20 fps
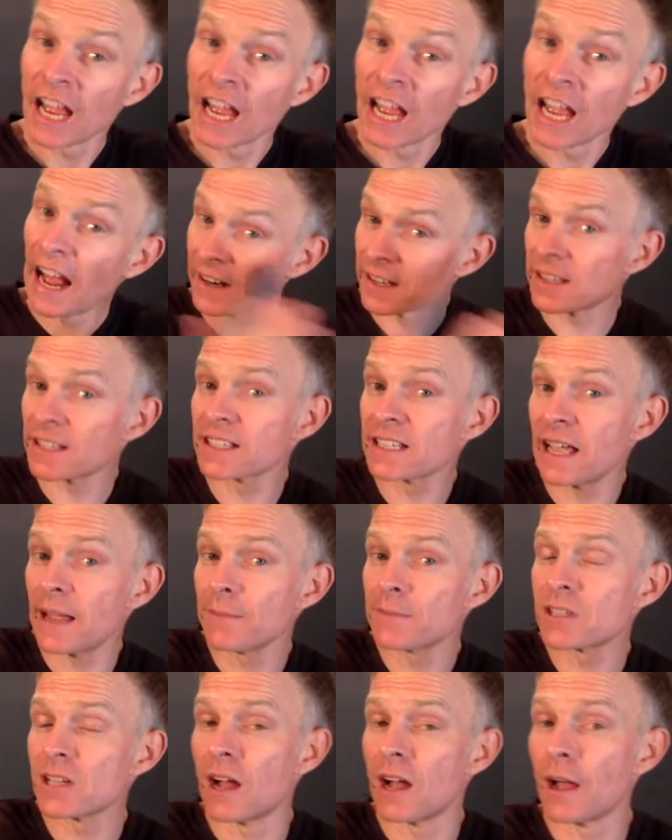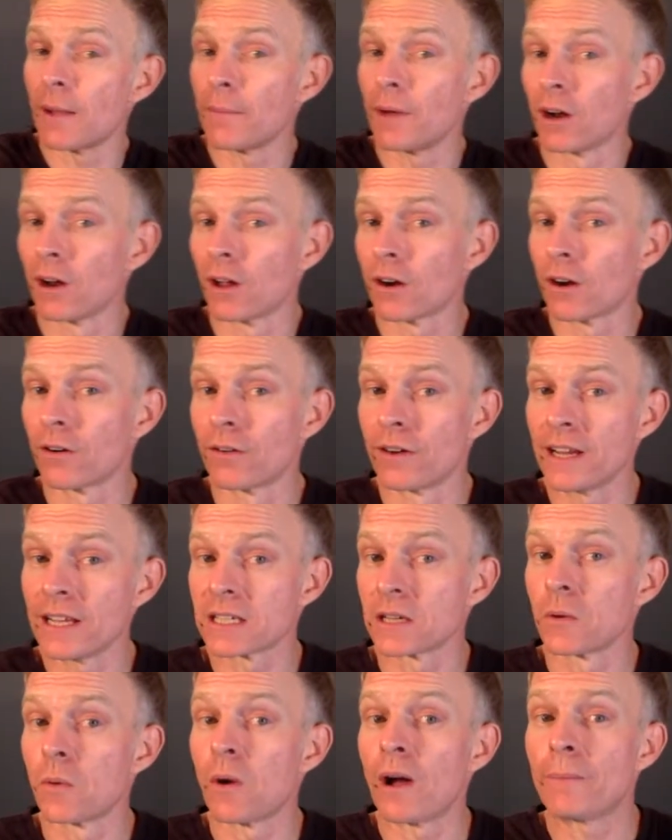And at the same time, a lot of
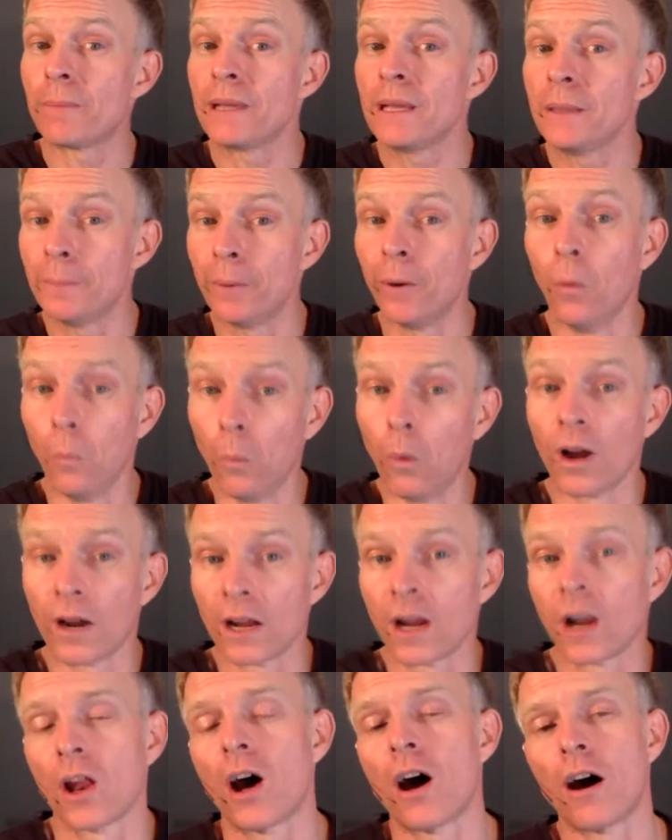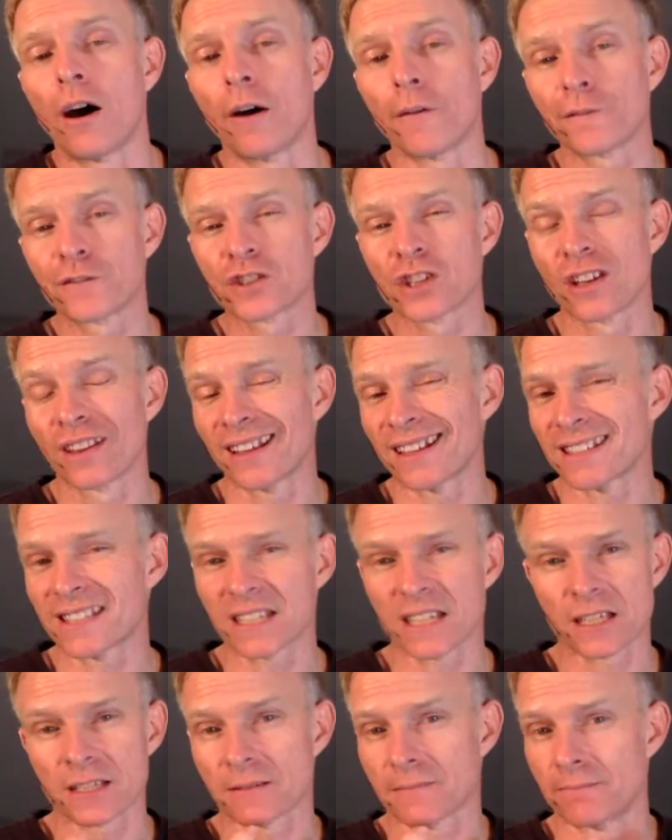reason why people want to laugh. So
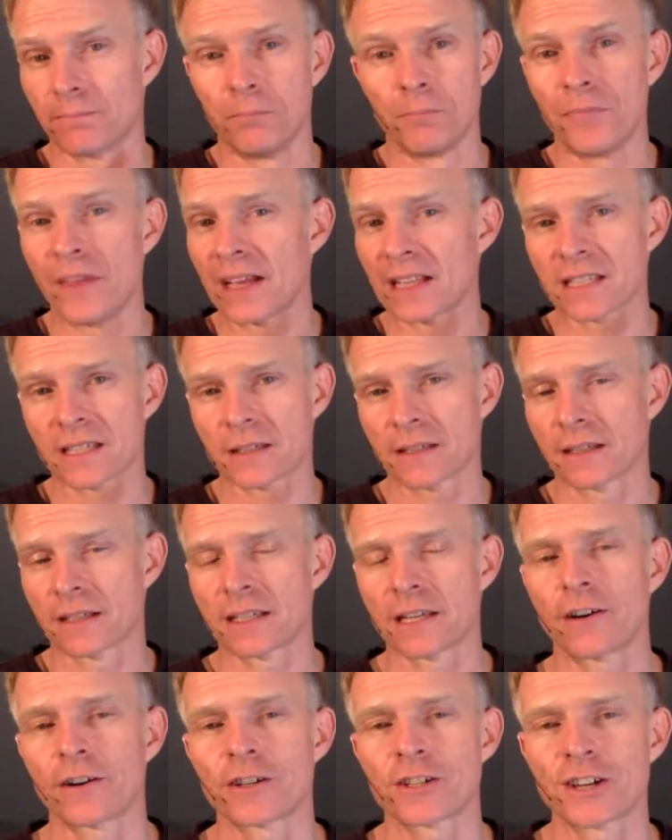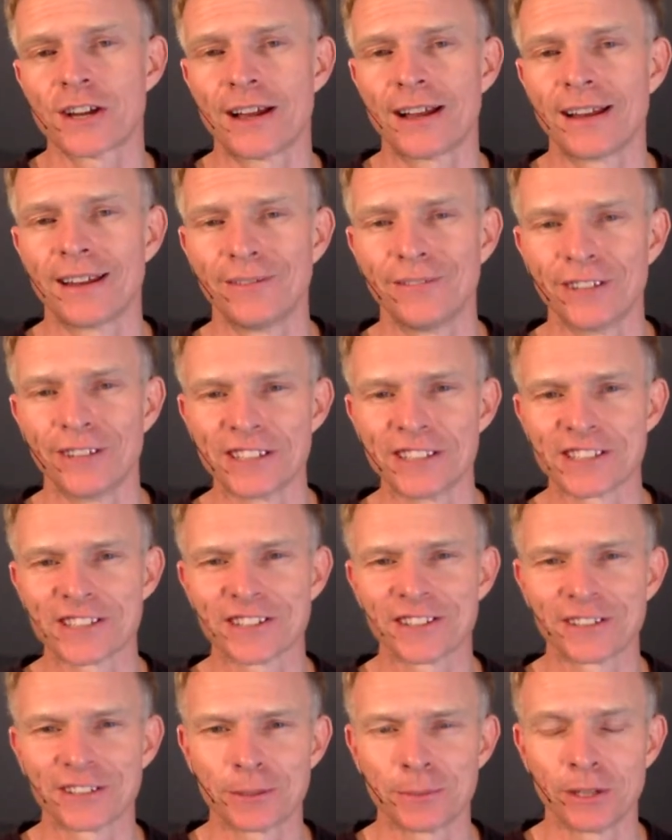that's the territory I live in.
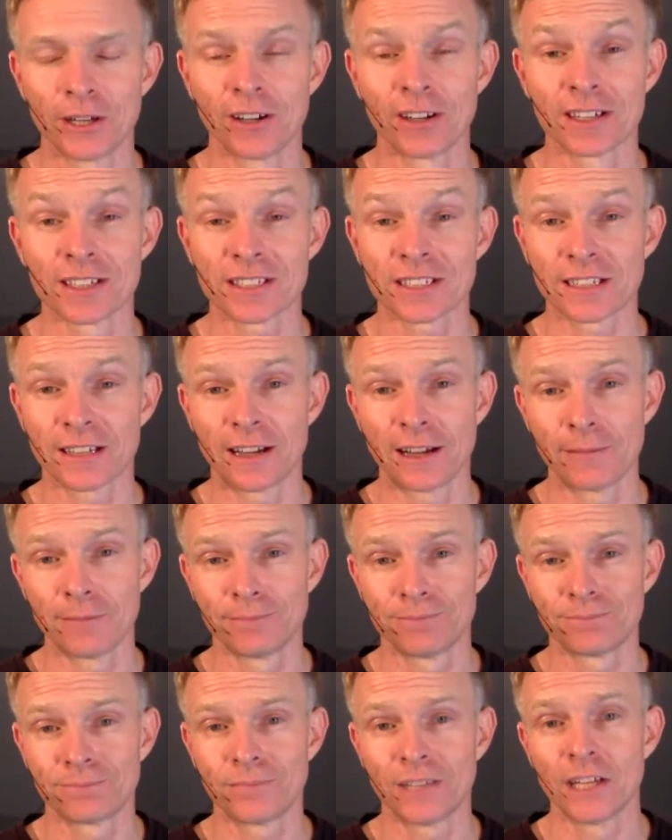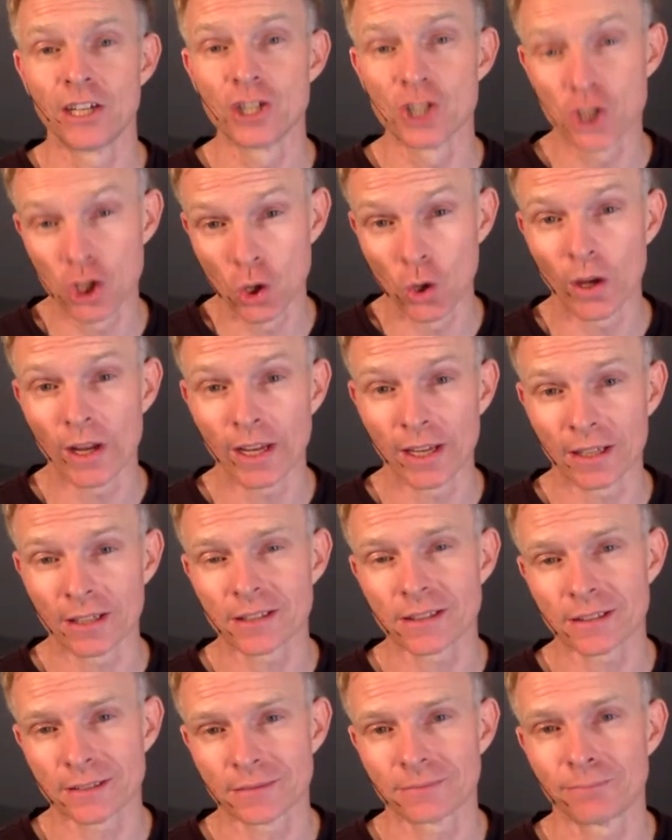So to be honest, I'm enjoying it,
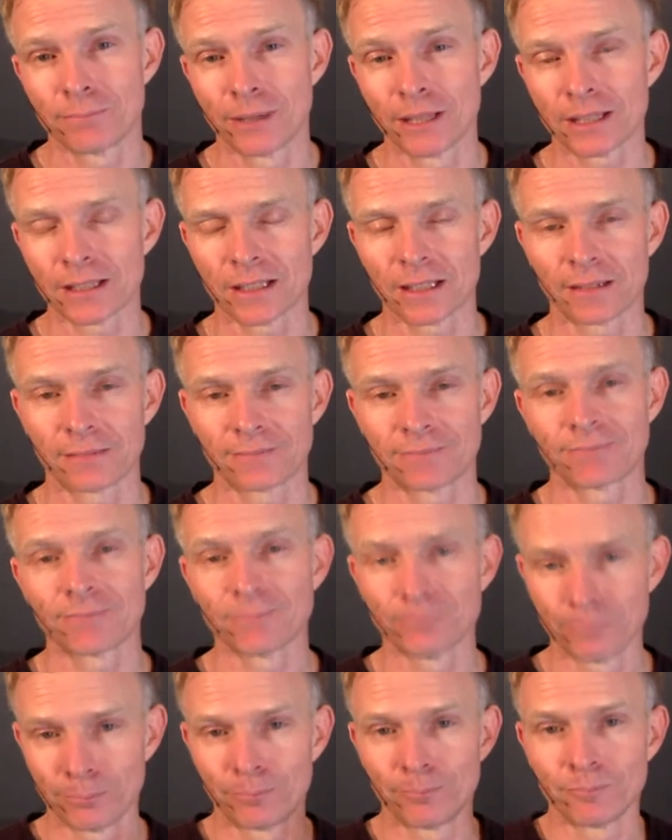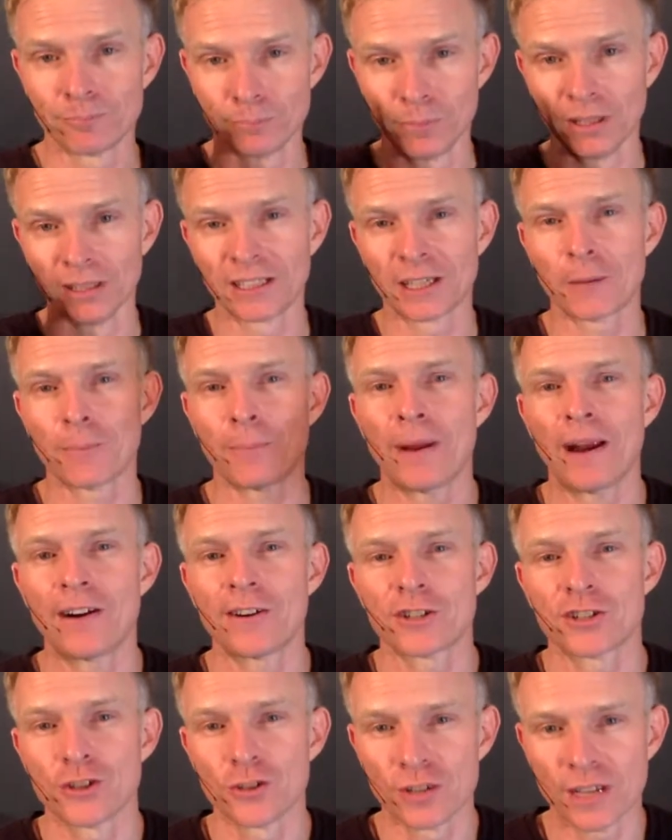but building a
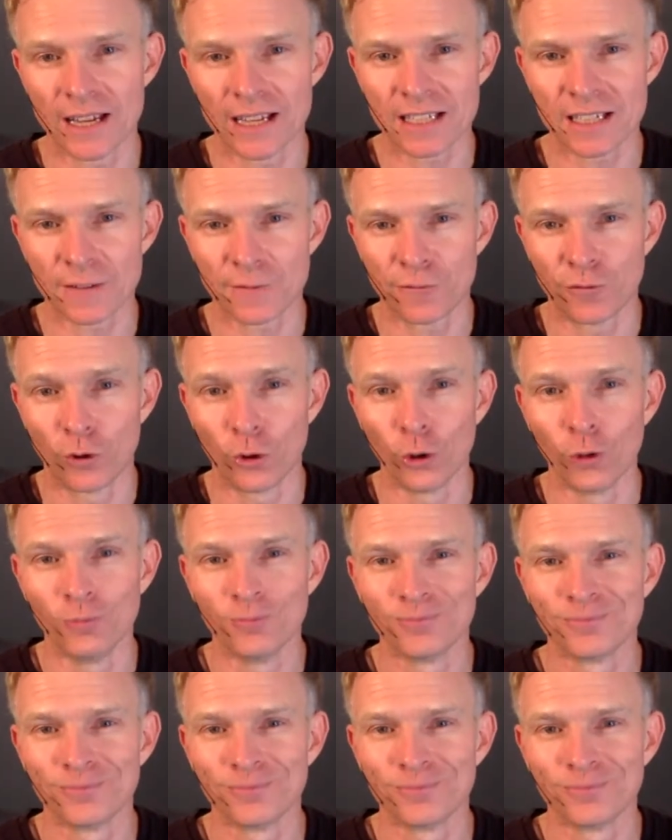parachute as I fall.